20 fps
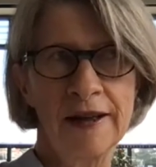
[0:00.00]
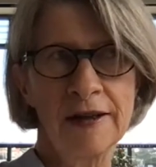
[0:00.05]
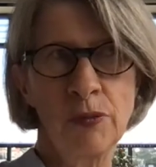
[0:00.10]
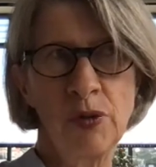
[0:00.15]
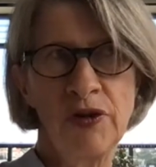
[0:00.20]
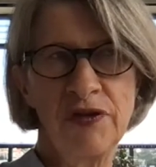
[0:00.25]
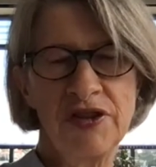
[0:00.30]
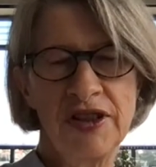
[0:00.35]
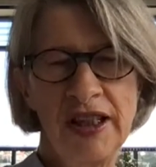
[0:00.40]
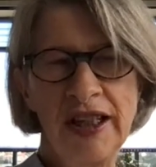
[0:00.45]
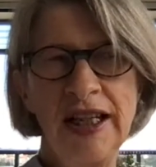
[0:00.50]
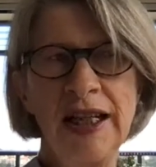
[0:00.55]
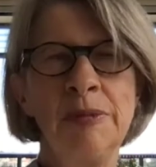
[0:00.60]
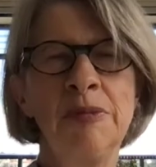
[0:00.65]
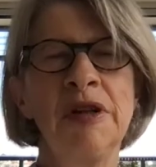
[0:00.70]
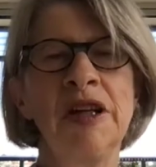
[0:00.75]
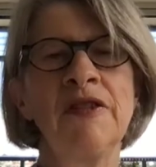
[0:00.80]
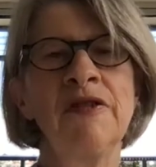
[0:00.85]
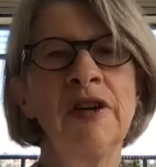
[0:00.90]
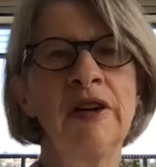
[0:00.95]
We've seen him
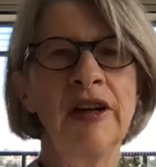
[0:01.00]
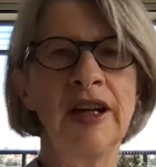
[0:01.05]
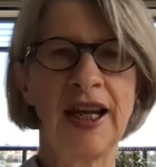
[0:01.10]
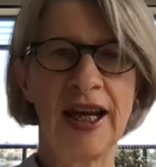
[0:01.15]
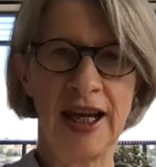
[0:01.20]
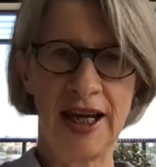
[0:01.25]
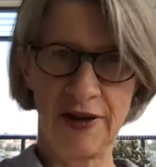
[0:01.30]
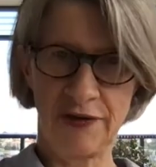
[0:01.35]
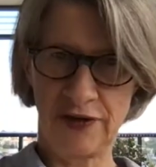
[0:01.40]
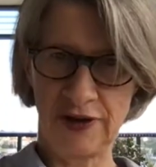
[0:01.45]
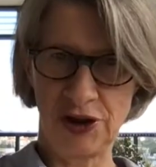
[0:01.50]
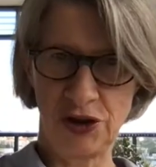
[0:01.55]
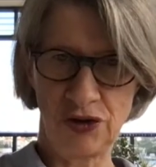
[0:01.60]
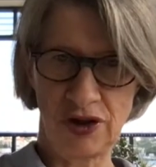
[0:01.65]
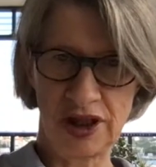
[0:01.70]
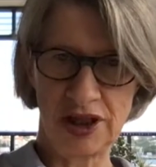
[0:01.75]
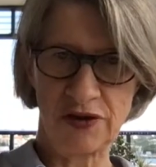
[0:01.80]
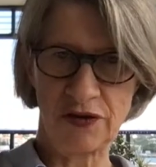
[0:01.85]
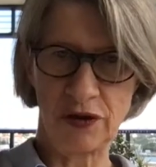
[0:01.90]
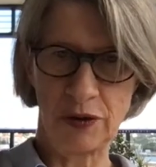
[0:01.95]
being very carefully
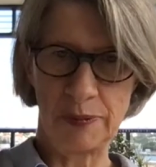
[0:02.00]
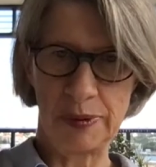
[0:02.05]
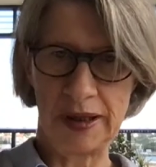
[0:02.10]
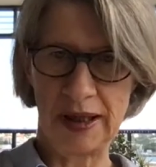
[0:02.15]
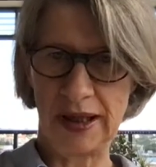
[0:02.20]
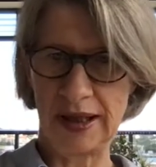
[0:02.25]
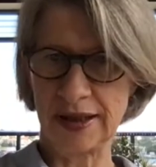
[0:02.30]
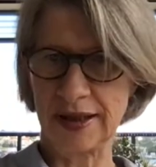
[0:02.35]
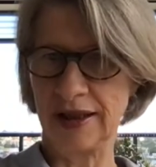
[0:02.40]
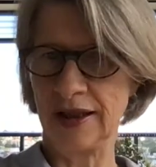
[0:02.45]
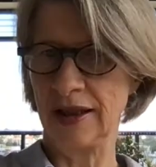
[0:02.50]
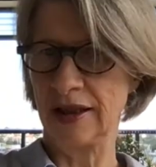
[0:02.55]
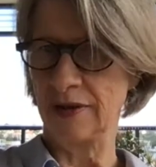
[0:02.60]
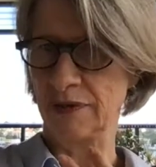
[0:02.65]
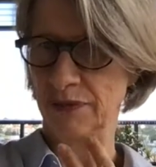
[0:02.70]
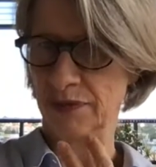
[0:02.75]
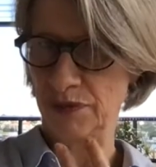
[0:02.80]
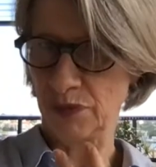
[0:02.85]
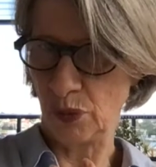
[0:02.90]
dressed for a party in a